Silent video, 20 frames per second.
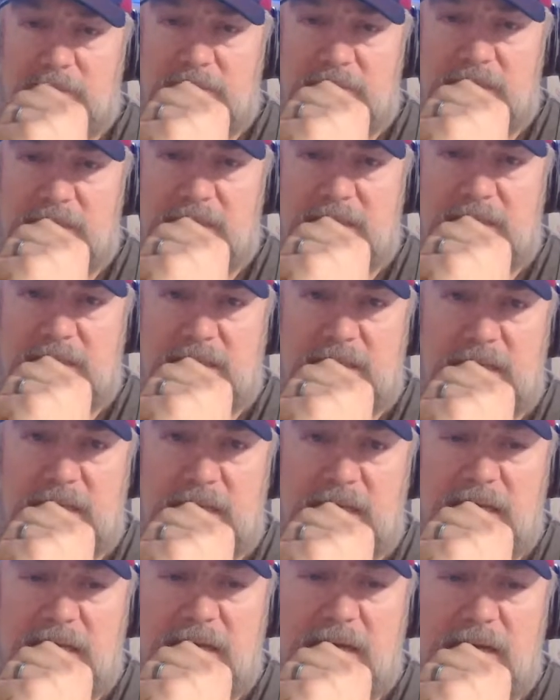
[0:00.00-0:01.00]
Let's see
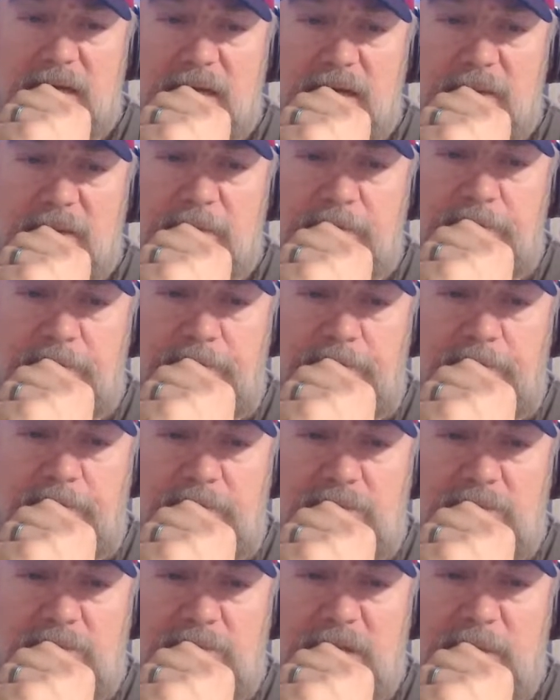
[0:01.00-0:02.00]
here.
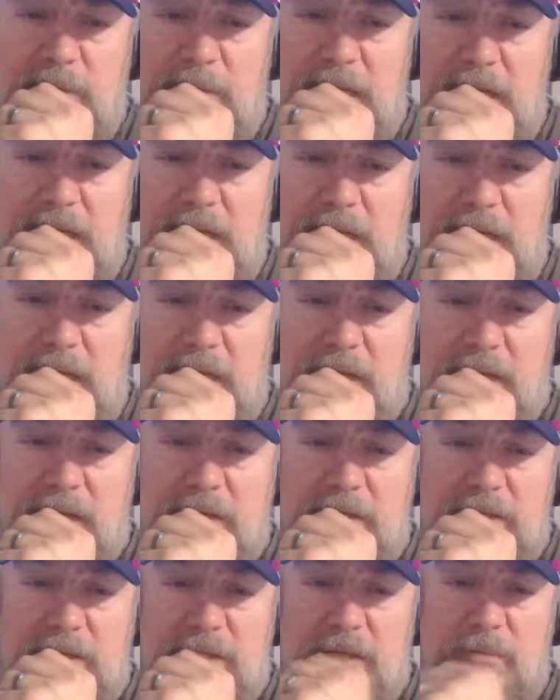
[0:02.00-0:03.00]
Maybe he
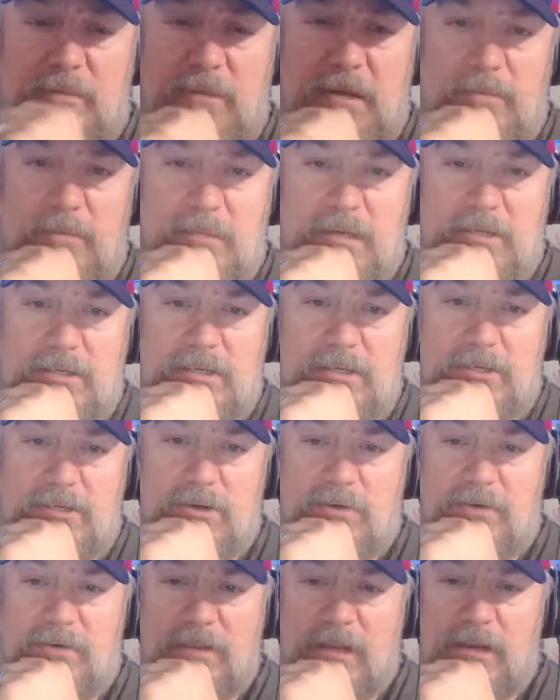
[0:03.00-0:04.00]
sent me a message
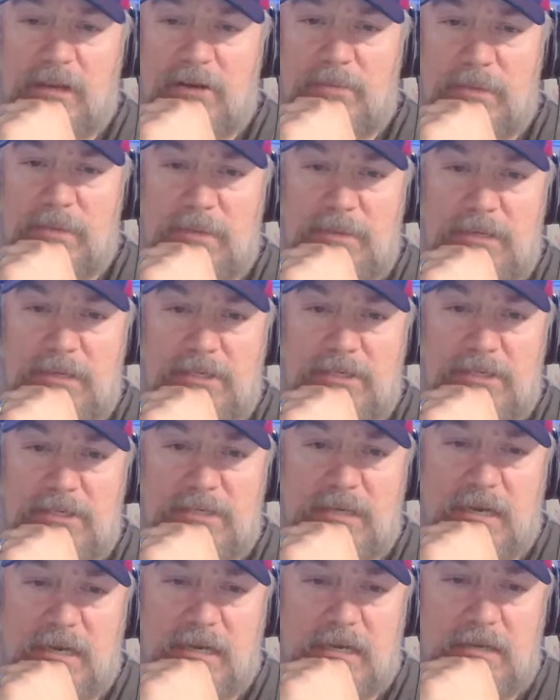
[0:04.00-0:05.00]
over there, or maybe he's just
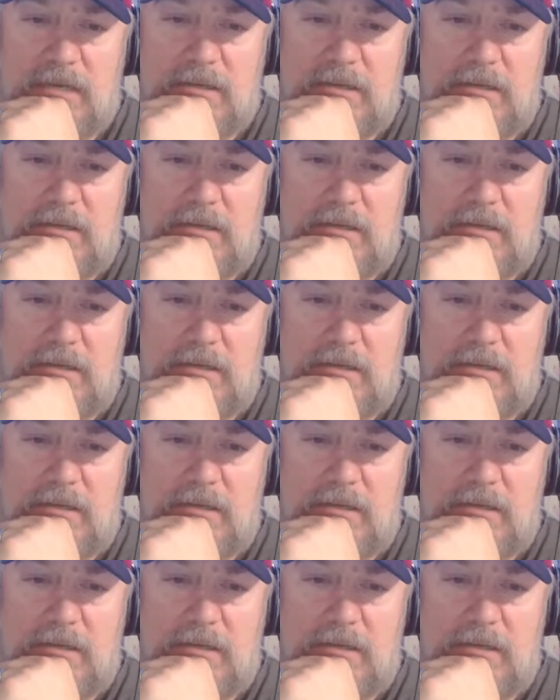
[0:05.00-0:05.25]
talking.